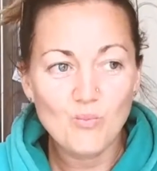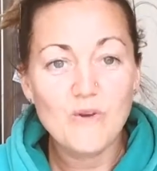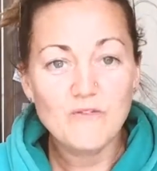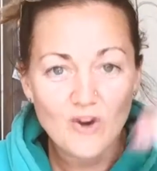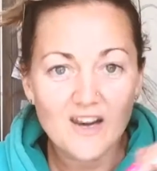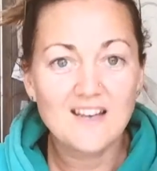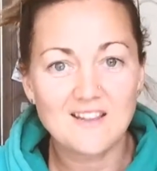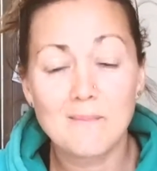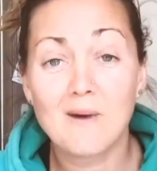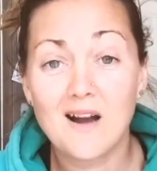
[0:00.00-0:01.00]
we've got to get
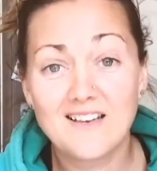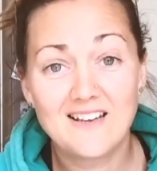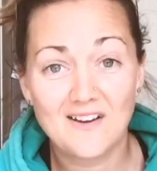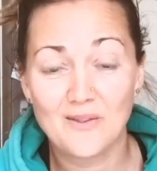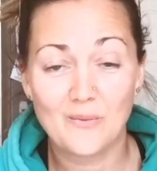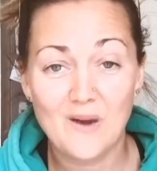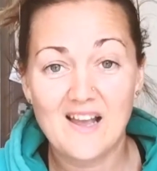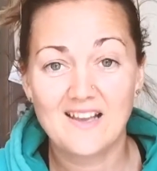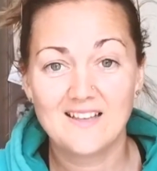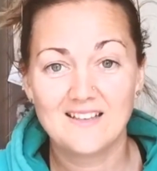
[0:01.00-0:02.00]
the mind out of the
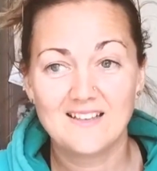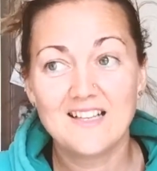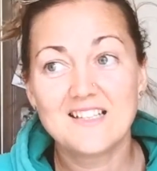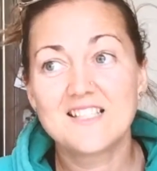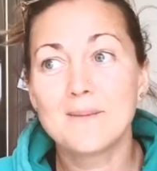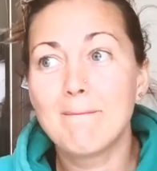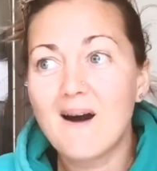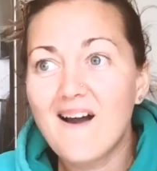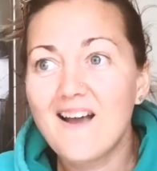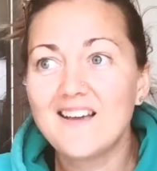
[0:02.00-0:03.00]
way. It's the
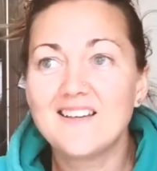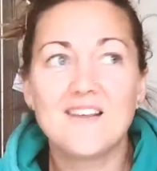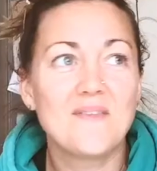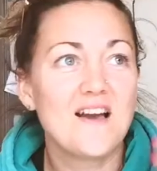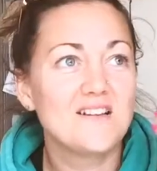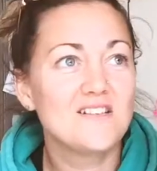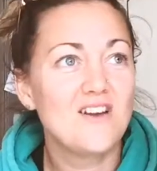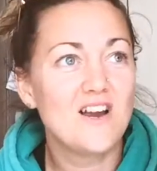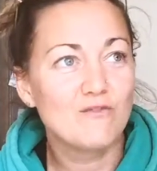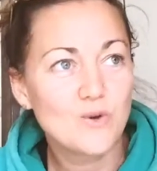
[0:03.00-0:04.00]
mind and the
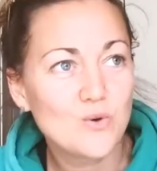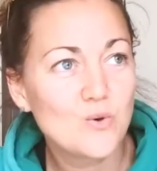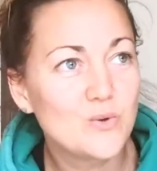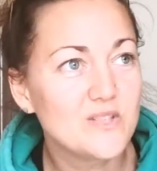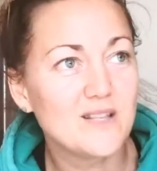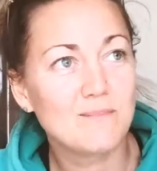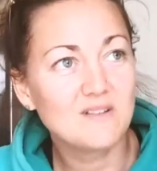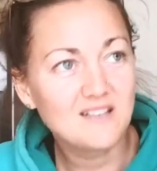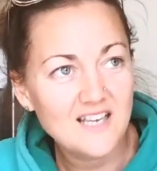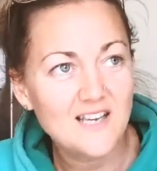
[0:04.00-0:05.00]
underlying rules and the
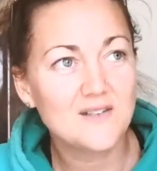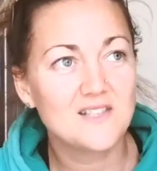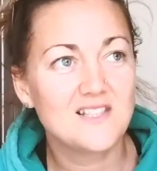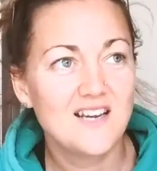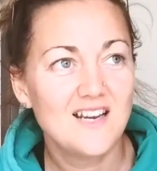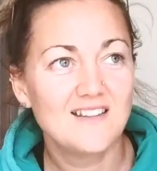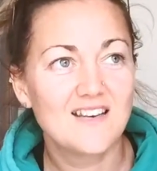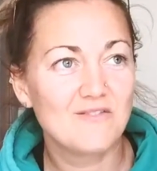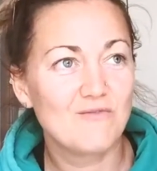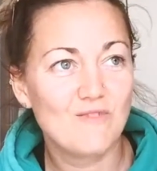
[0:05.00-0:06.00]
beliefs that
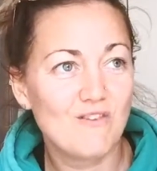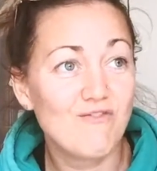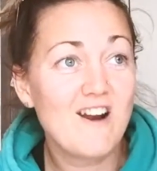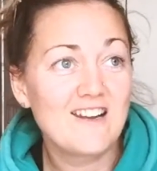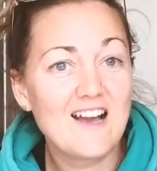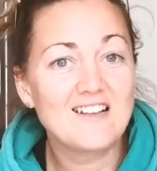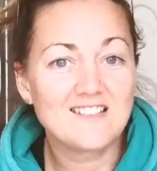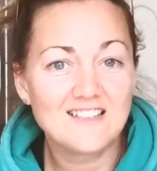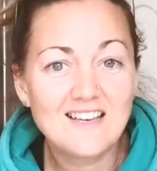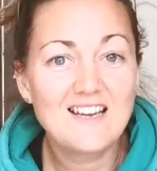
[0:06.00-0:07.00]
are running
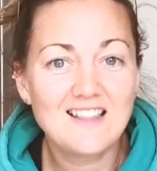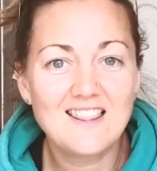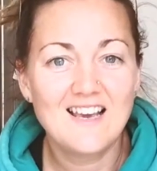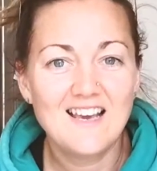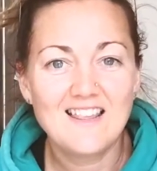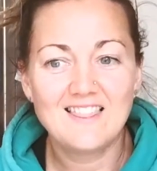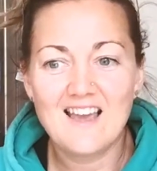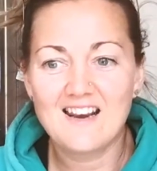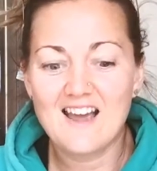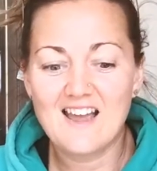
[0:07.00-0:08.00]
underneath
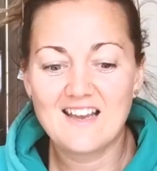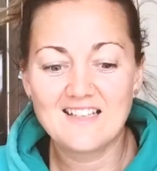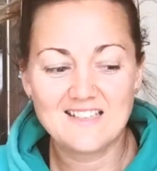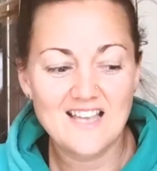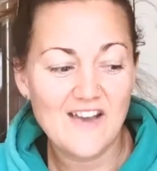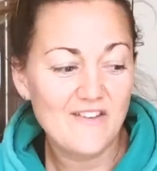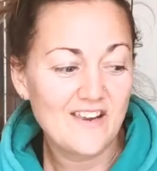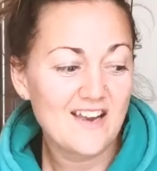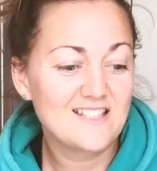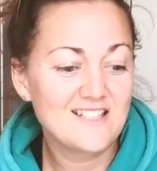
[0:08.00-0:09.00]
that is having
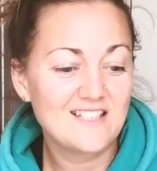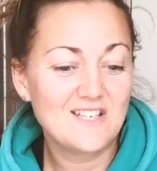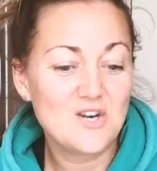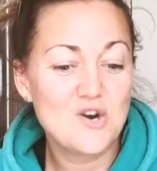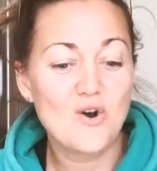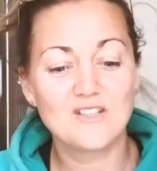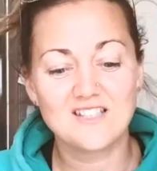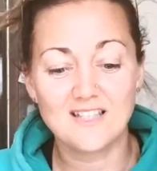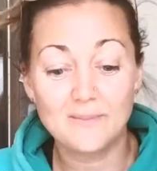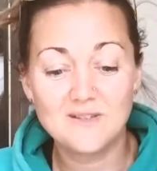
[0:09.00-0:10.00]
us not
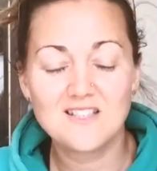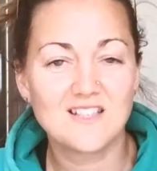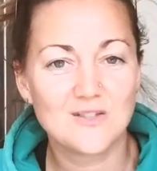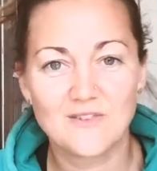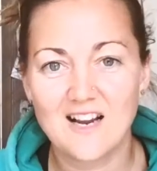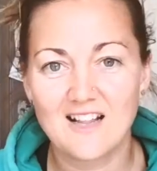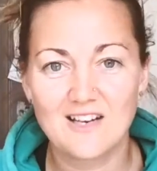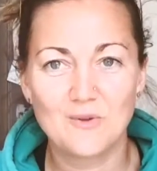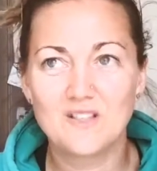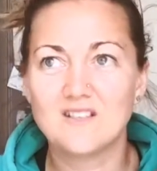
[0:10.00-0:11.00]
slip into this reality
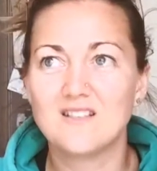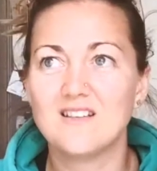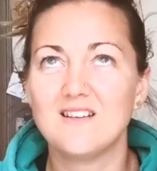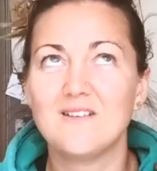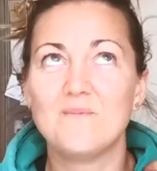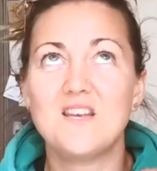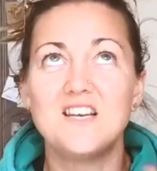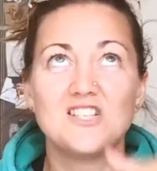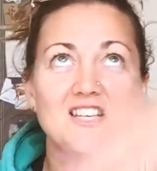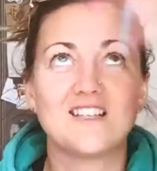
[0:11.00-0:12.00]
or this
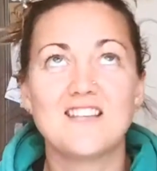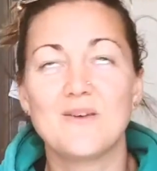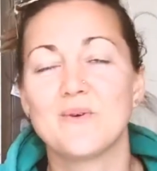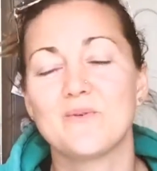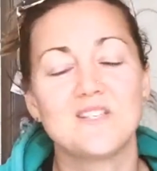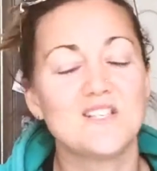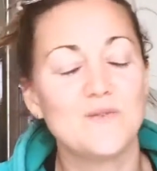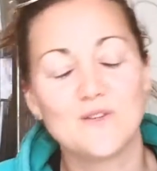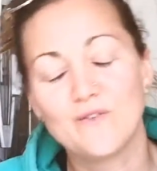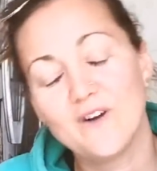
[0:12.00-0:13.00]
energetic state where we just
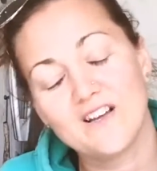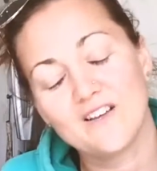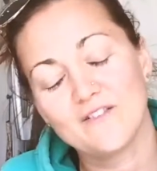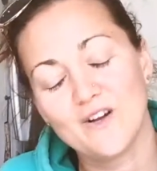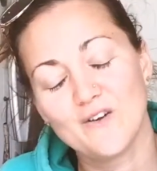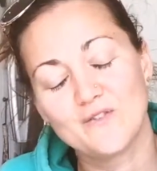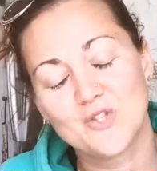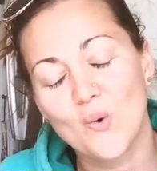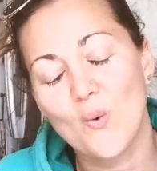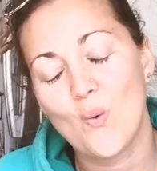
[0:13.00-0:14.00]
feel the fucking flow of
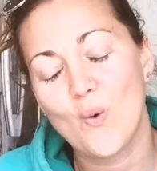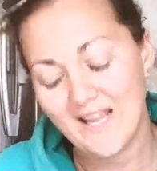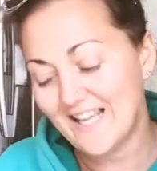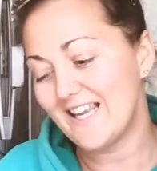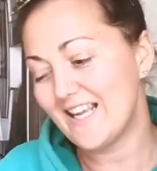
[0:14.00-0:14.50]
joy.